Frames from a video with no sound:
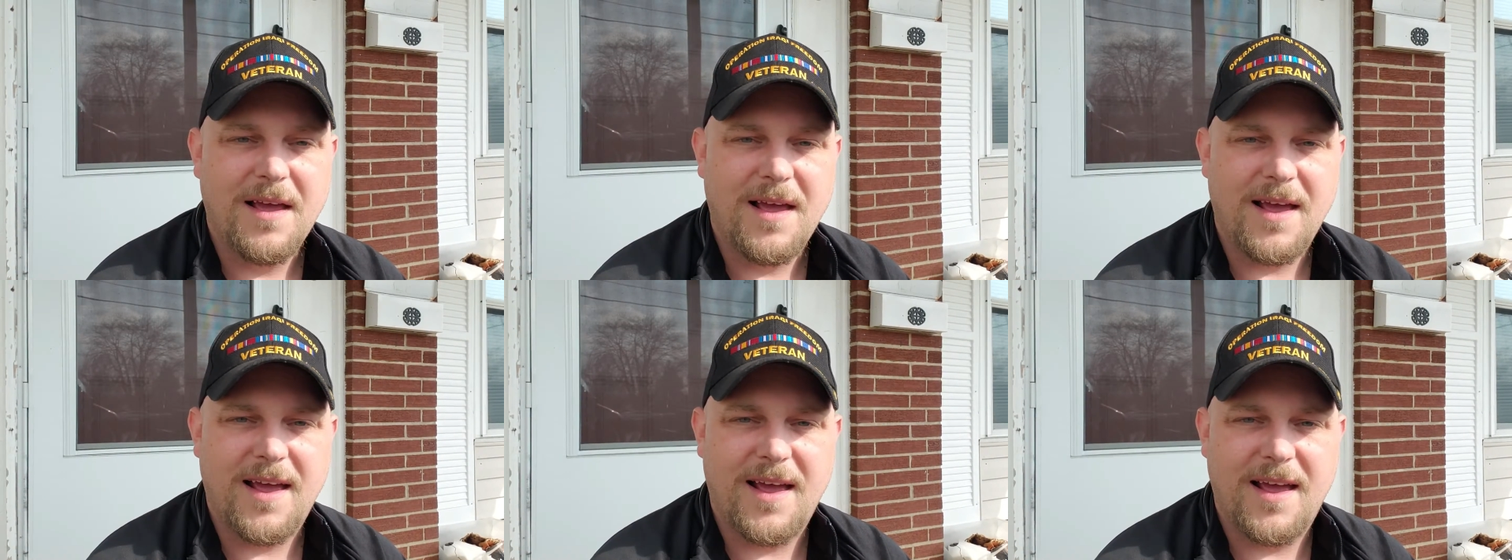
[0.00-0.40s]

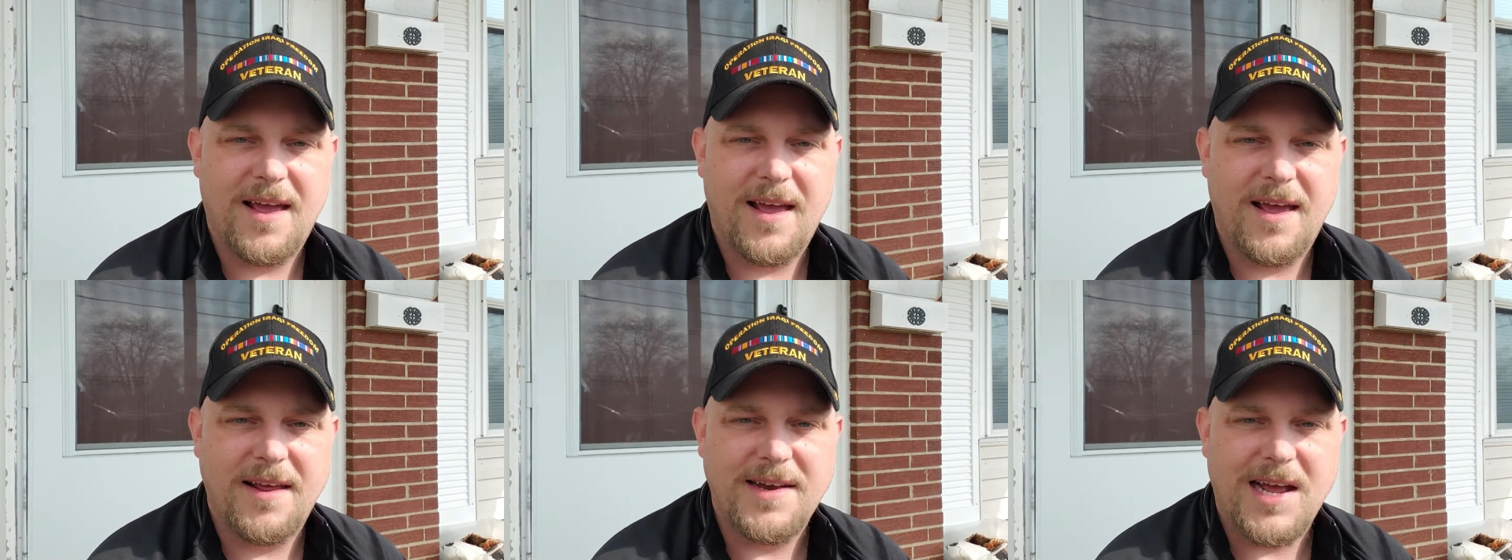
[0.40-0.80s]

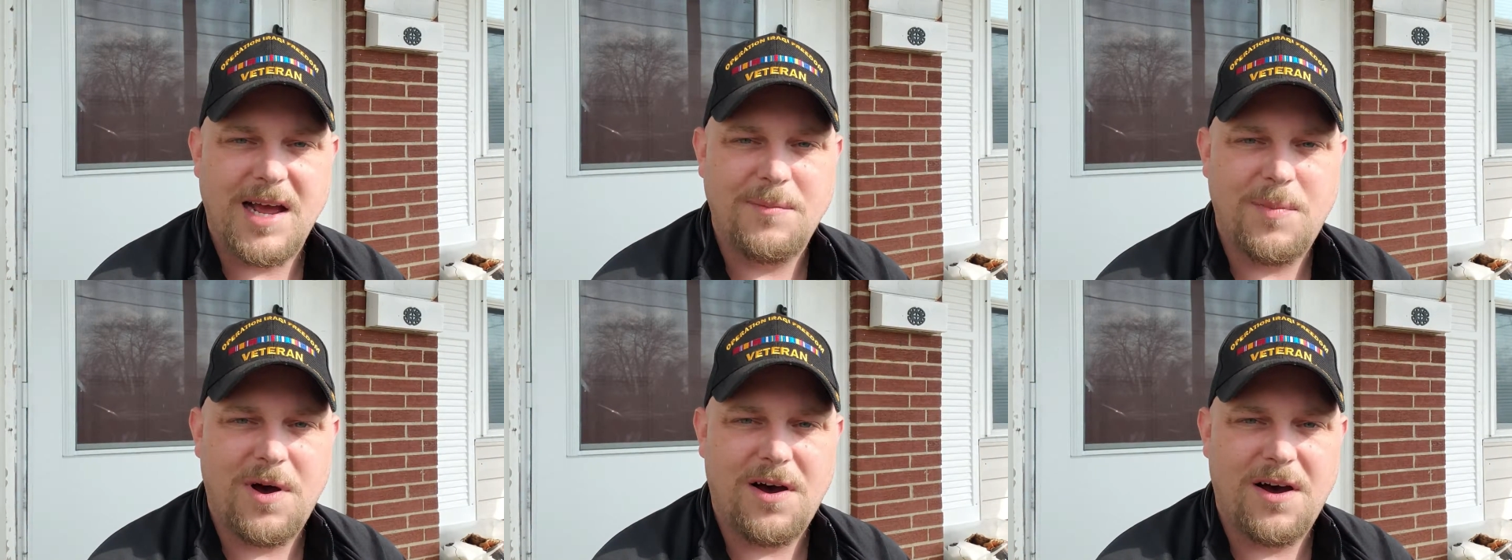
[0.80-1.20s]
And
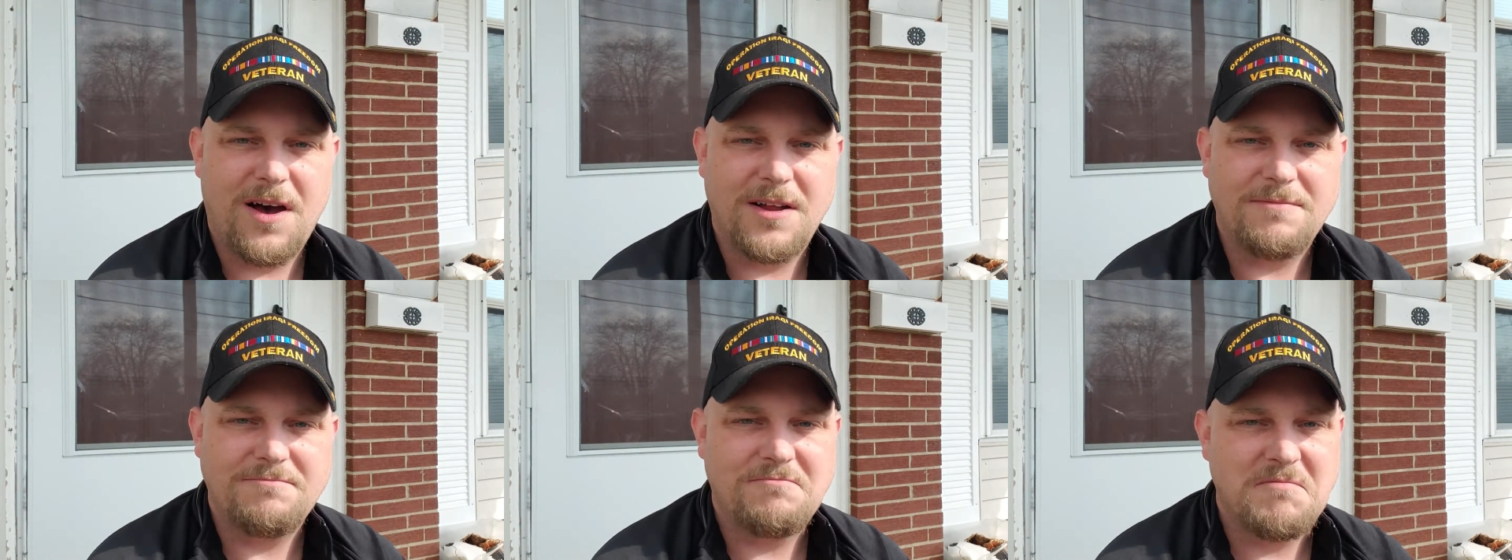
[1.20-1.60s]
I
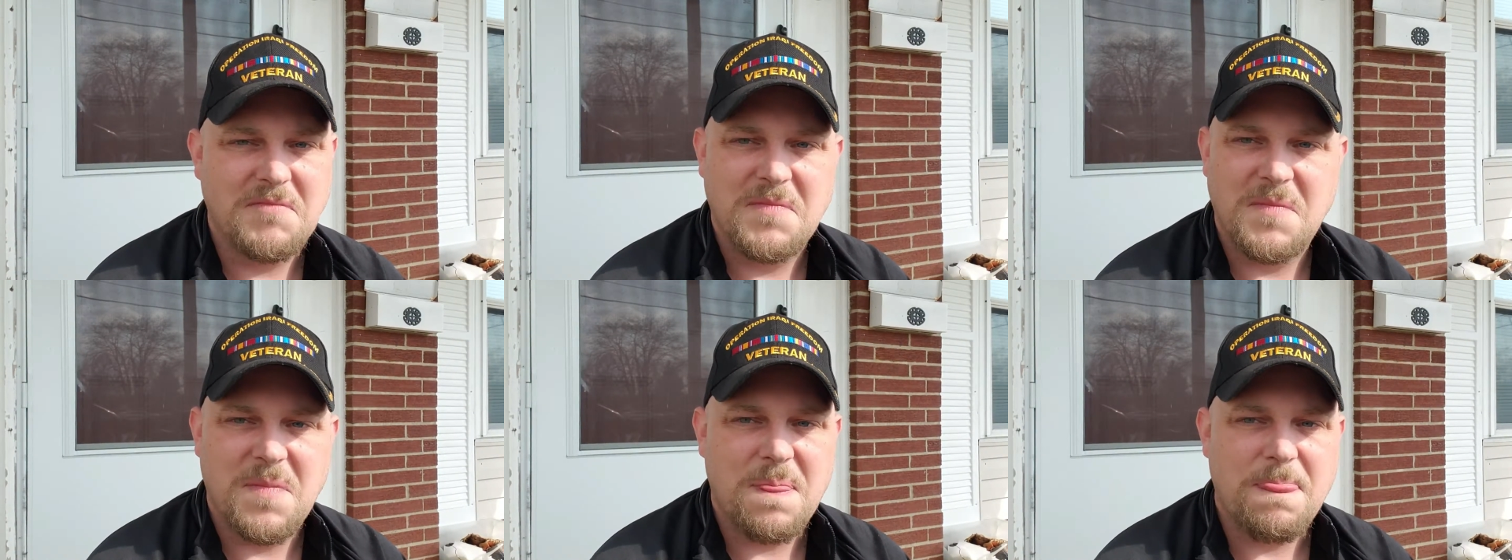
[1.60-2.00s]
bought
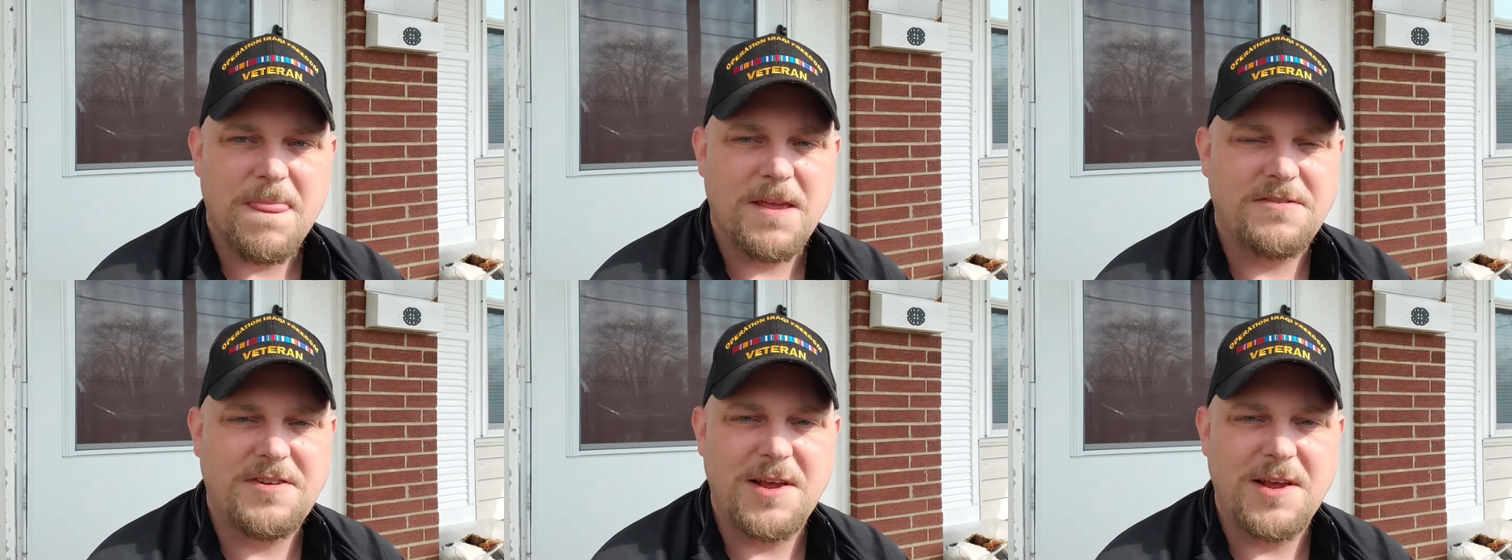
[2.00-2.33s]
a